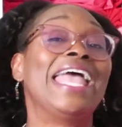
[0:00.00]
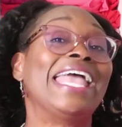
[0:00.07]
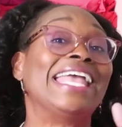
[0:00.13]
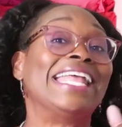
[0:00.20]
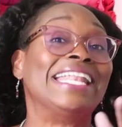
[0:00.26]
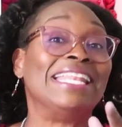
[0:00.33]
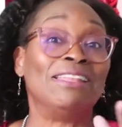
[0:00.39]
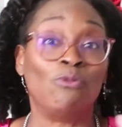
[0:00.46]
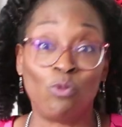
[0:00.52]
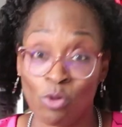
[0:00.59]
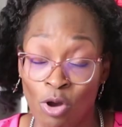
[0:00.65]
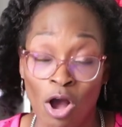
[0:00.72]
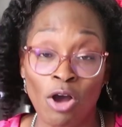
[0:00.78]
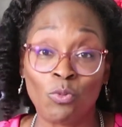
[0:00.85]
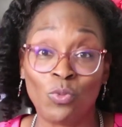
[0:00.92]
and
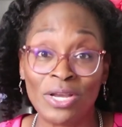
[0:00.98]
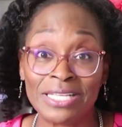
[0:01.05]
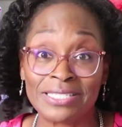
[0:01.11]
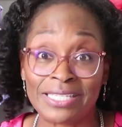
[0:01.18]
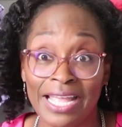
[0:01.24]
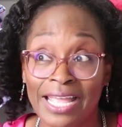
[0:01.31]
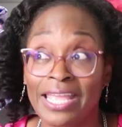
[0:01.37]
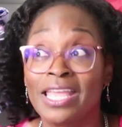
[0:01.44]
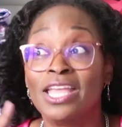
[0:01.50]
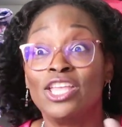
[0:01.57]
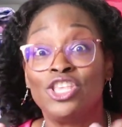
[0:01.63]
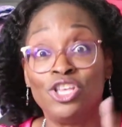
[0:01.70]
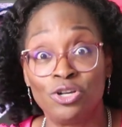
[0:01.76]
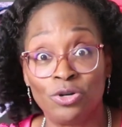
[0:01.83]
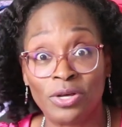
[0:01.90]
on Wednesday,
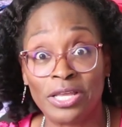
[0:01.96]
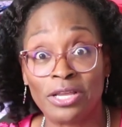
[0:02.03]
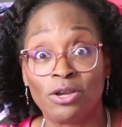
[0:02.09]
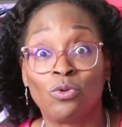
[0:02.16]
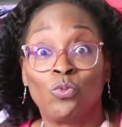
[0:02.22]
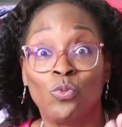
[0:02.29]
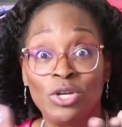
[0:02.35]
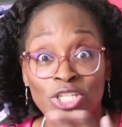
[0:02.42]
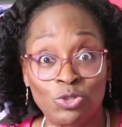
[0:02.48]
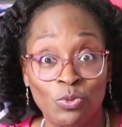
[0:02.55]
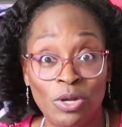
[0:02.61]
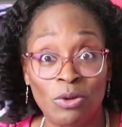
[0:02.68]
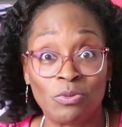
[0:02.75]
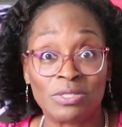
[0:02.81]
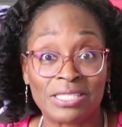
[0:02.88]
you'll hear which
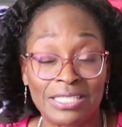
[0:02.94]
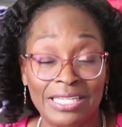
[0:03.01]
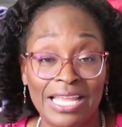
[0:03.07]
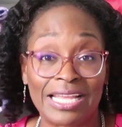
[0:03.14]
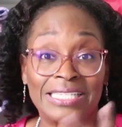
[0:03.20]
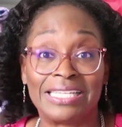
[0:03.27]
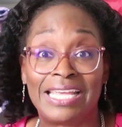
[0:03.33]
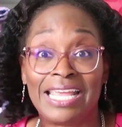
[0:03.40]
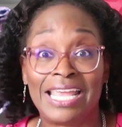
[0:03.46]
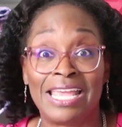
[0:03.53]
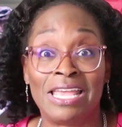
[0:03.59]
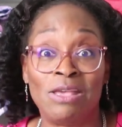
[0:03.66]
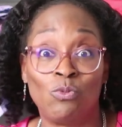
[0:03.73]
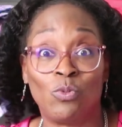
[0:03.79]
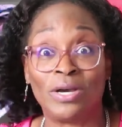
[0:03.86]
one was selected
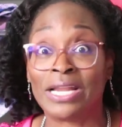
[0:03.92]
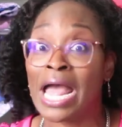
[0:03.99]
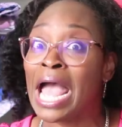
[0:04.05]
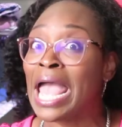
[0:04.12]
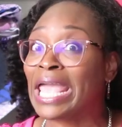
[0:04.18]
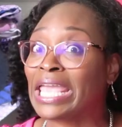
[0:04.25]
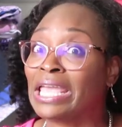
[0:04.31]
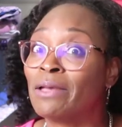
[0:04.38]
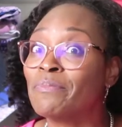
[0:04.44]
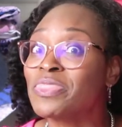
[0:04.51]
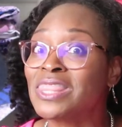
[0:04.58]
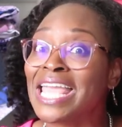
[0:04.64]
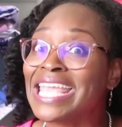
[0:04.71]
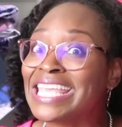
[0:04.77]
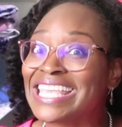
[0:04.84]
and what I am
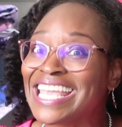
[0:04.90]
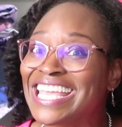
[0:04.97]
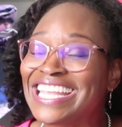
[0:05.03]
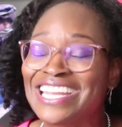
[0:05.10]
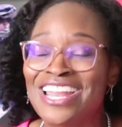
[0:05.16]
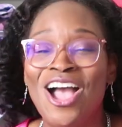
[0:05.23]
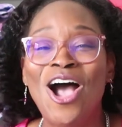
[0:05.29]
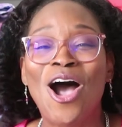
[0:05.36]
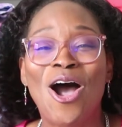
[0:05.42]
thinking.